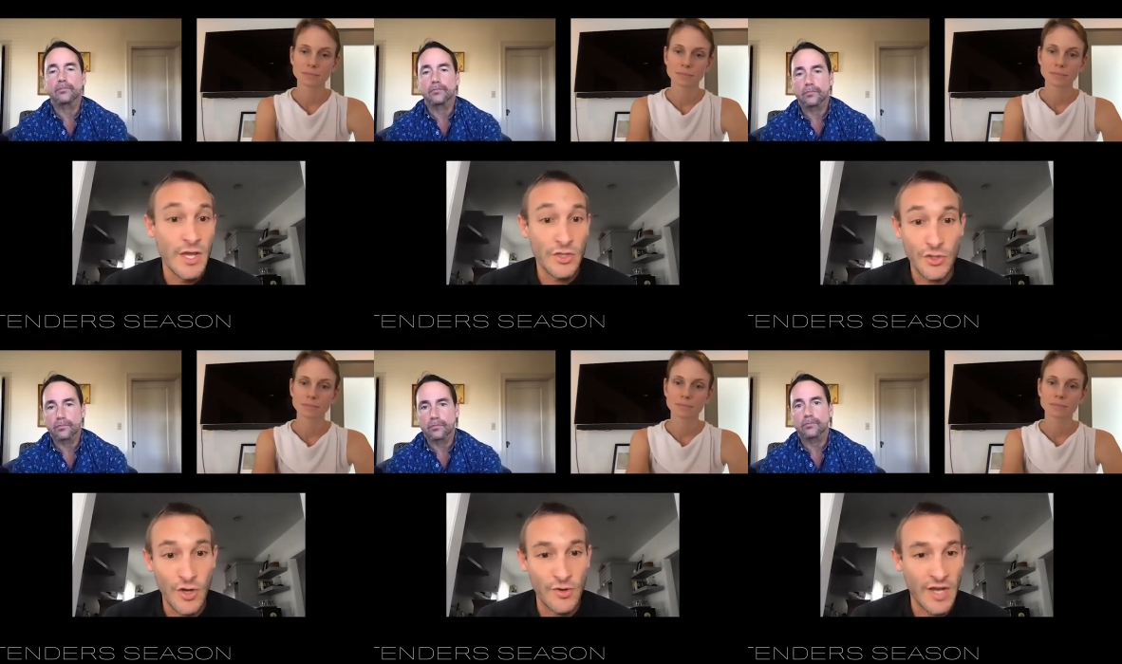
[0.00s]
Speaker 1: you
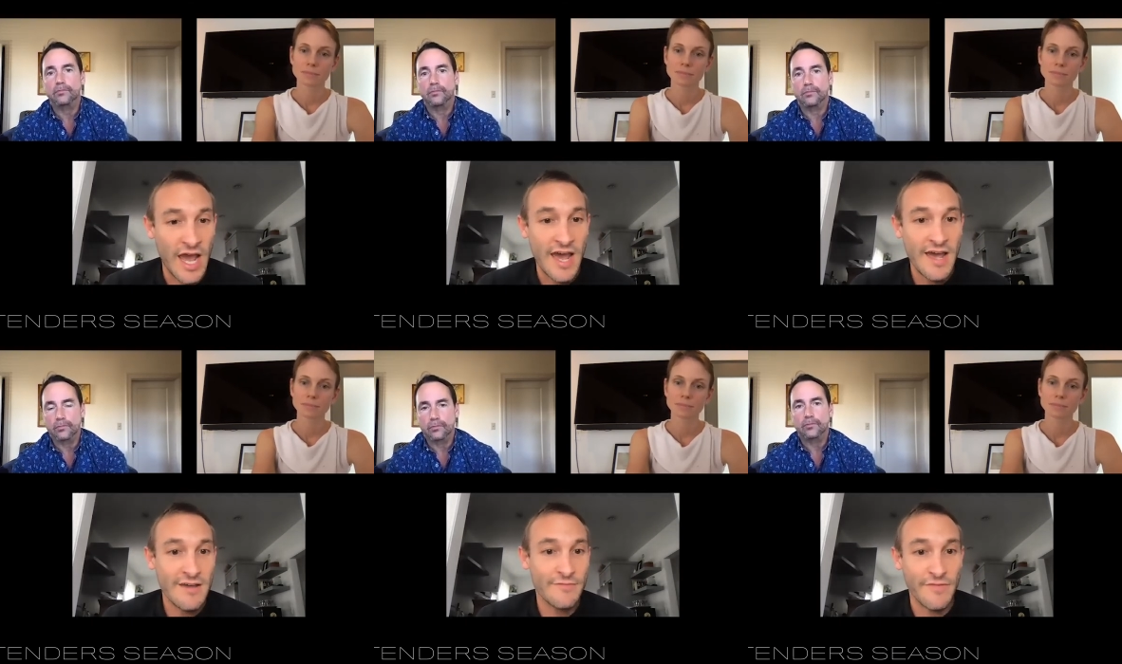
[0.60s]
don't
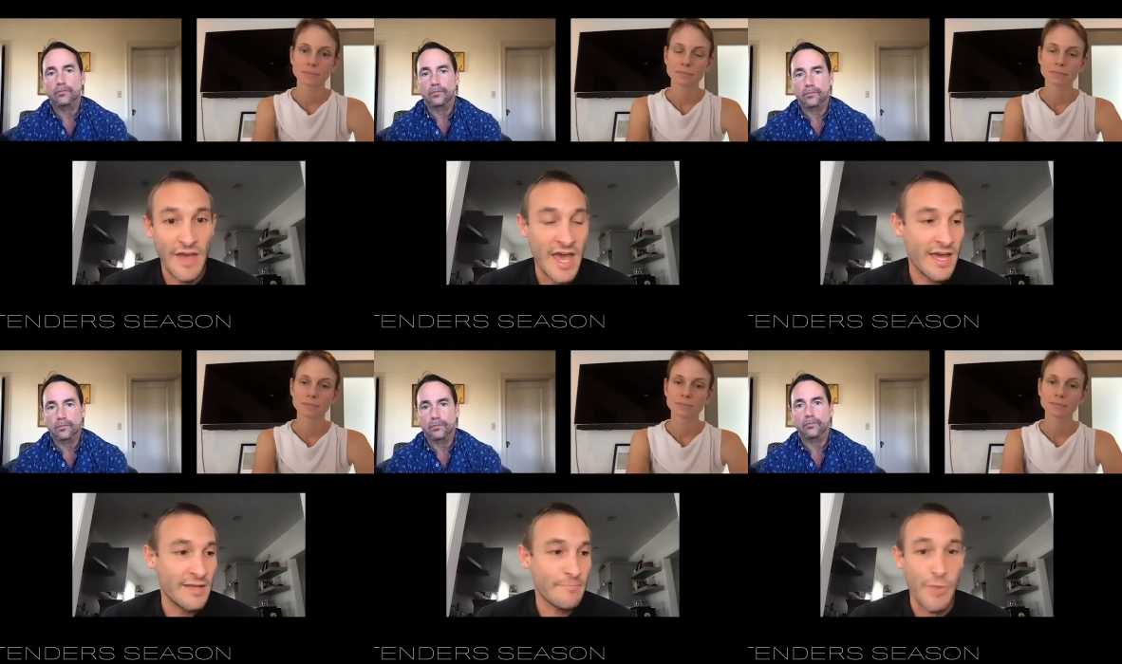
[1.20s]
have
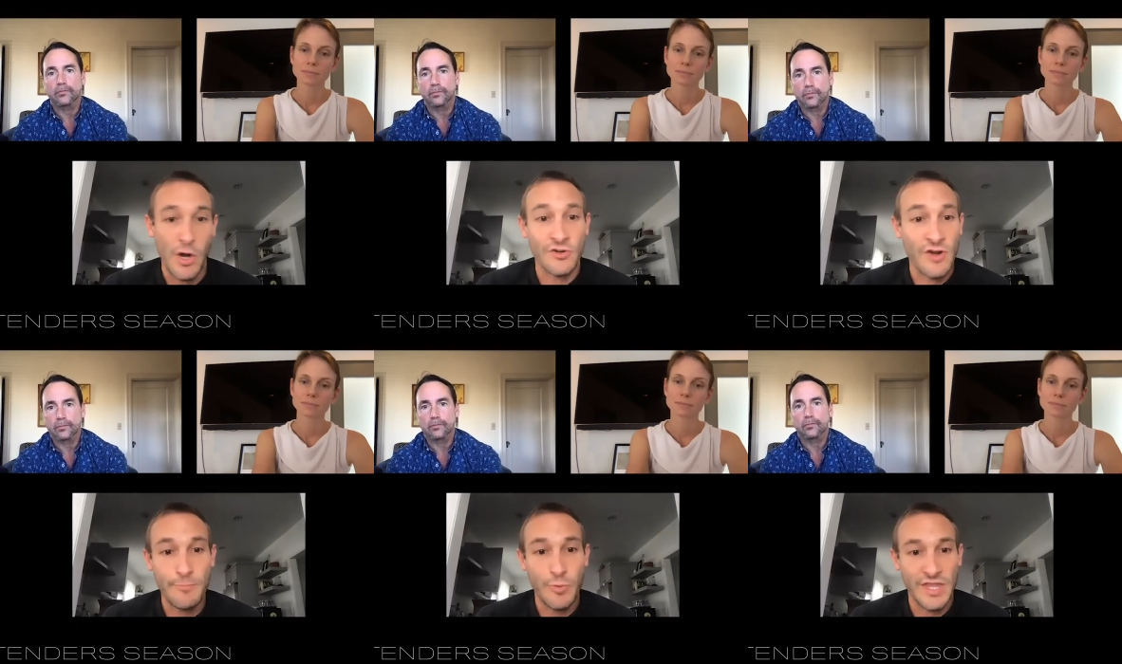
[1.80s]
and partner
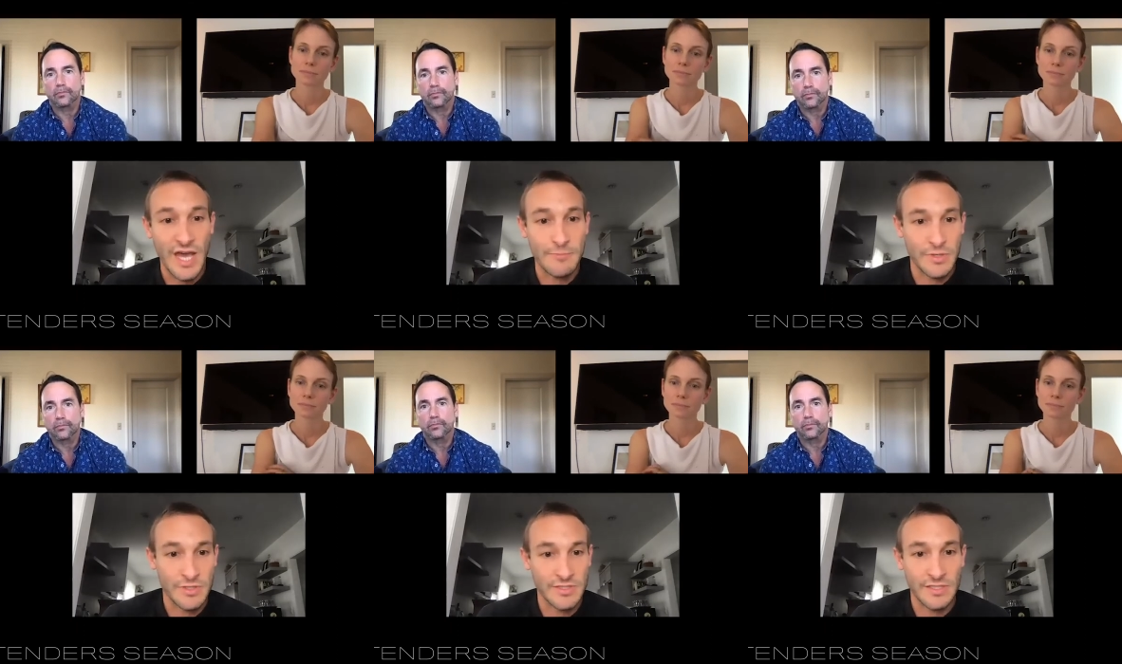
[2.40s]
up with that
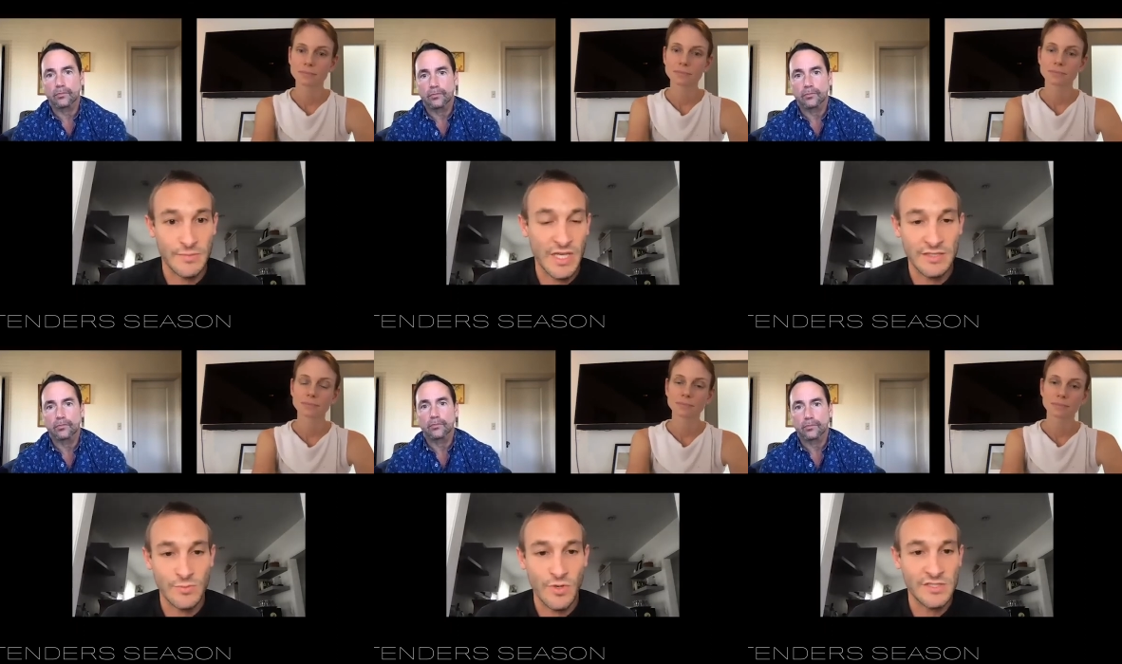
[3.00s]
person
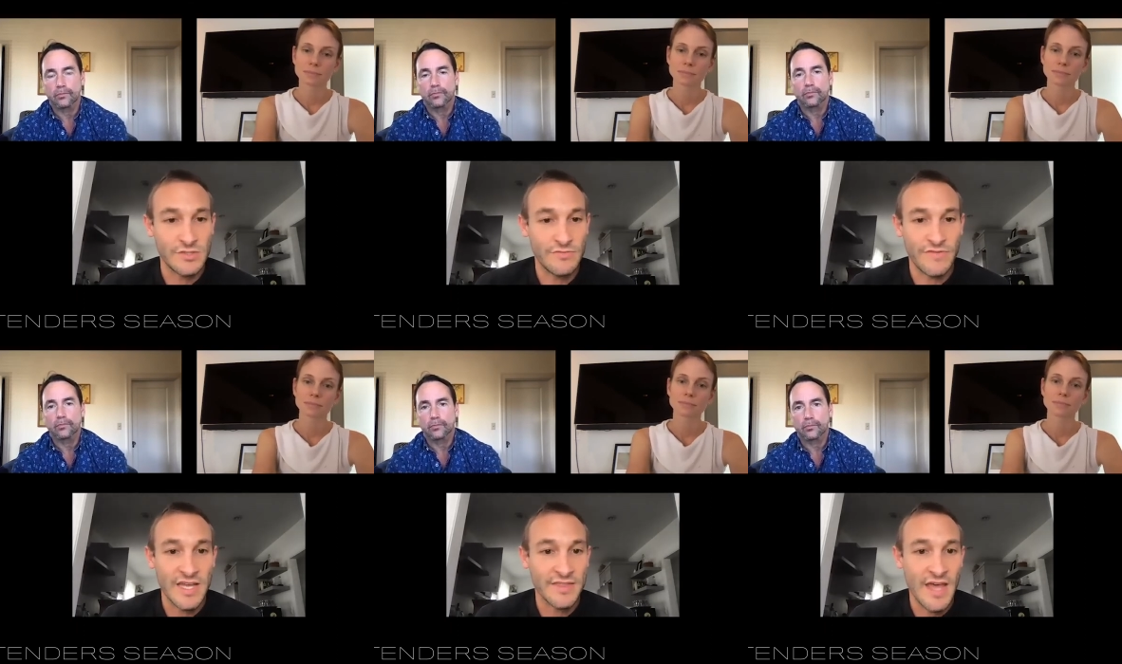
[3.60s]
because once you
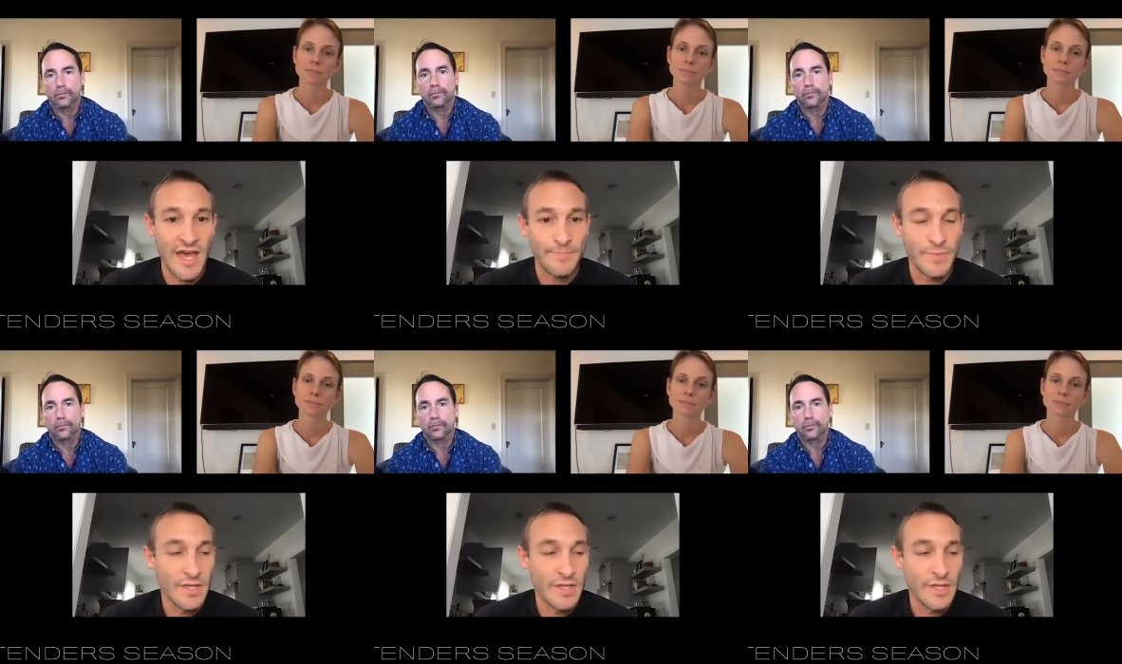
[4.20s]
find that